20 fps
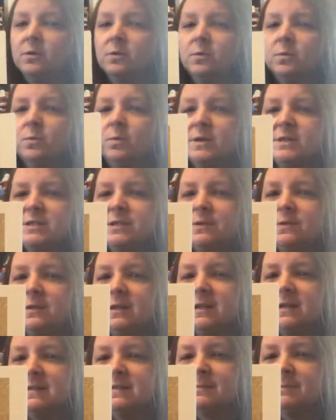What do you think
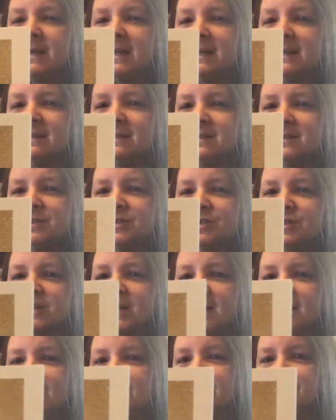is making this
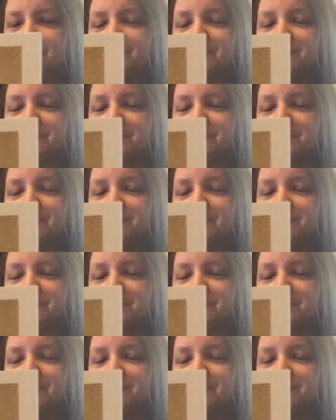shadow?